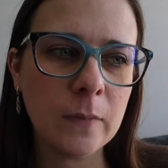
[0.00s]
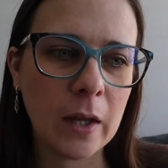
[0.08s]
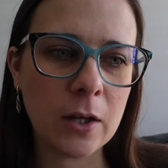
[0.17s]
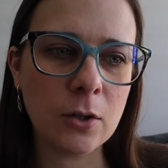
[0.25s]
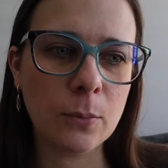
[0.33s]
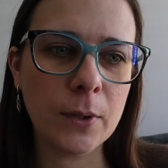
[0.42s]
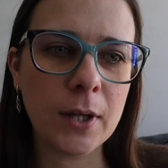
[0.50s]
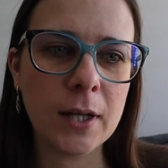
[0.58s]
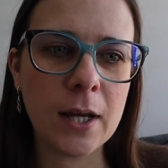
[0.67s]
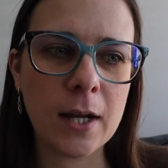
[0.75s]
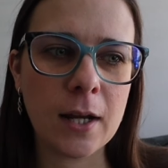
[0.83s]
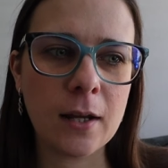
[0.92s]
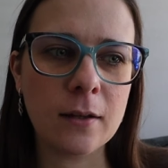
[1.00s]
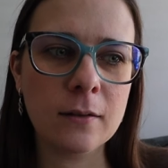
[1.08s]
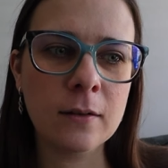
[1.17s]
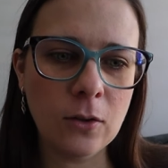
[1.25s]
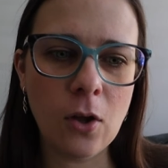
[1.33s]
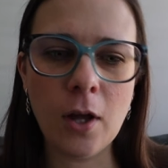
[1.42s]
Like you're really getting
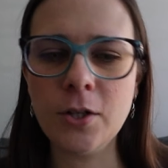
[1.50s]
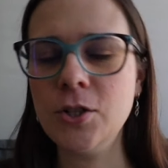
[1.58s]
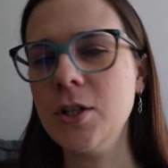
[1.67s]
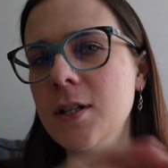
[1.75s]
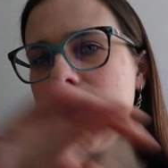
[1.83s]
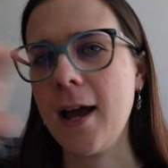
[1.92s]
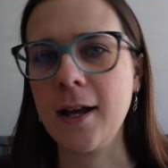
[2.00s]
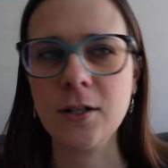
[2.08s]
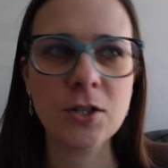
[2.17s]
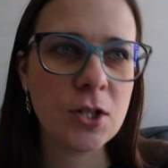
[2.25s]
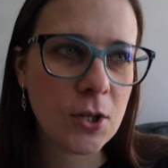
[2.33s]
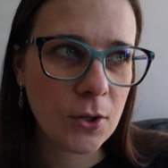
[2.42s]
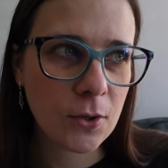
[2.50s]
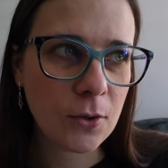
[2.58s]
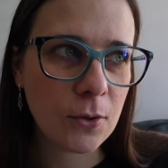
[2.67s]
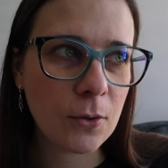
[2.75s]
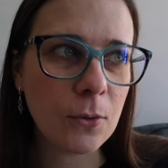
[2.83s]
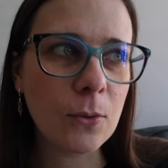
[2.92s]
launched into act
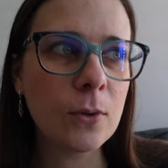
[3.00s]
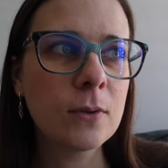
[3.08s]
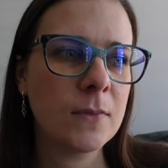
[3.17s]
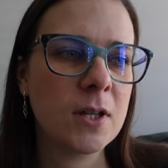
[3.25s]
two.